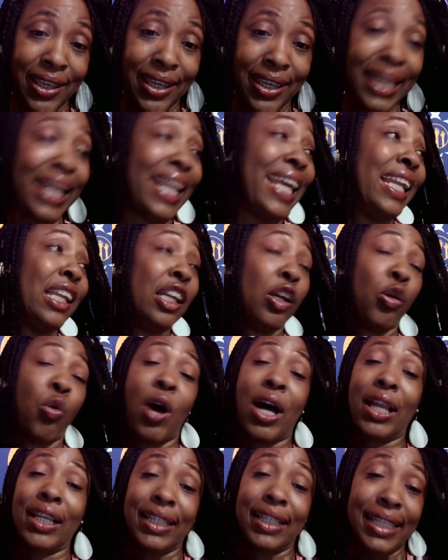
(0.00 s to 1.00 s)
and
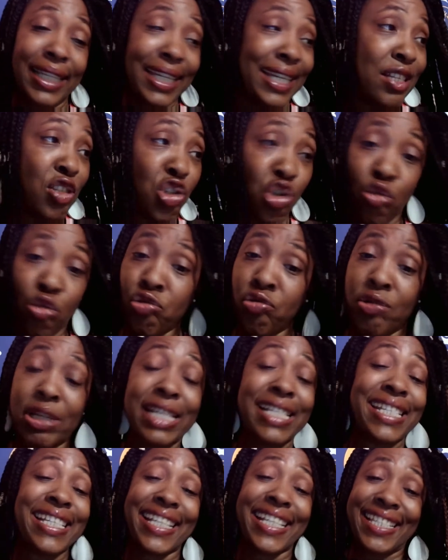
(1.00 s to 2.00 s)
inequality and social
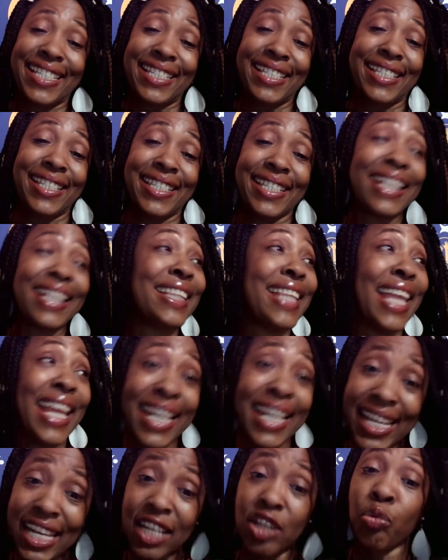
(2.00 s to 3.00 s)
injustice, they
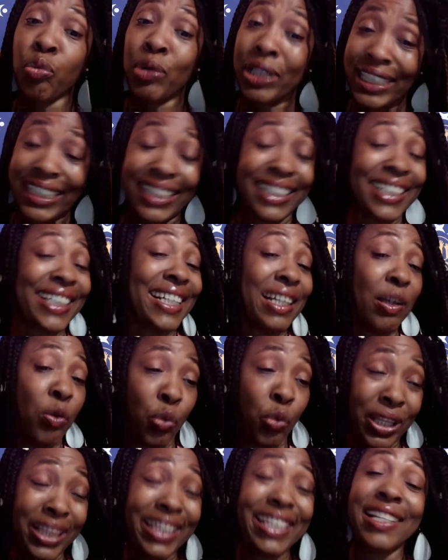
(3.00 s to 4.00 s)
need to really look
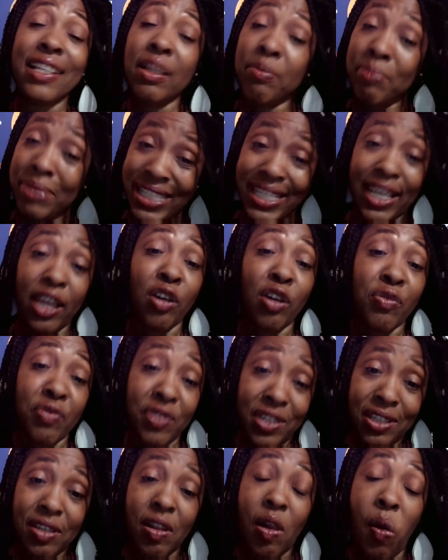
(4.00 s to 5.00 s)
within
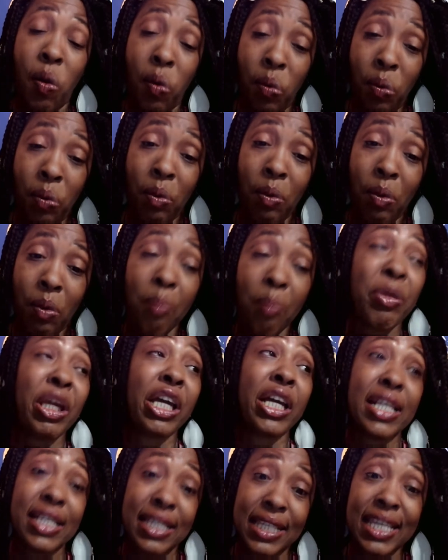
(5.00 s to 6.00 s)
themselves
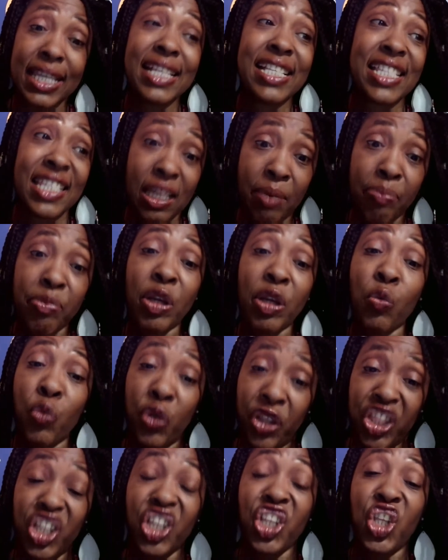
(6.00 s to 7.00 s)
because it's something
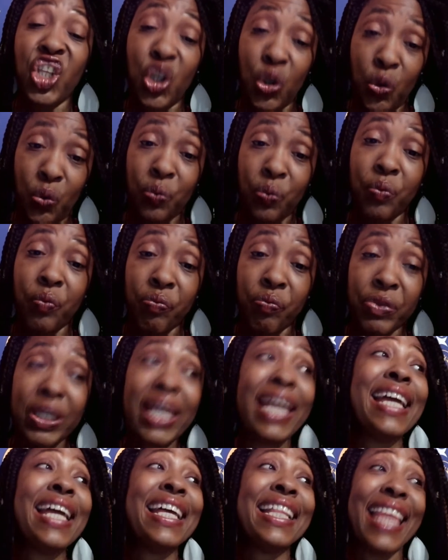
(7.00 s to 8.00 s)
within you
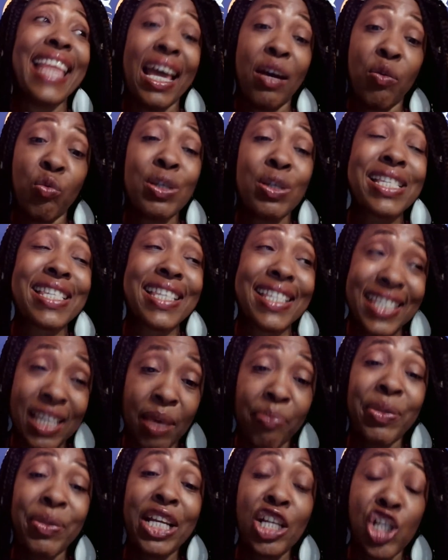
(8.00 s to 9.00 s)
that was
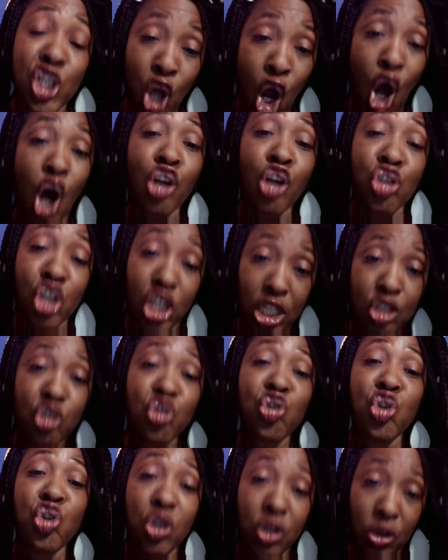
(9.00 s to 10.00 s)
something taught
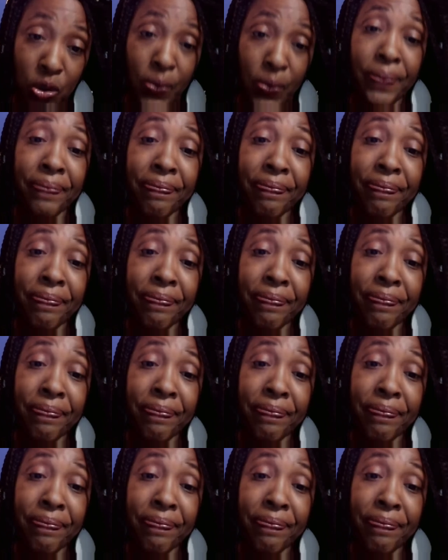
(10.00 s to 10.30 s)
to you,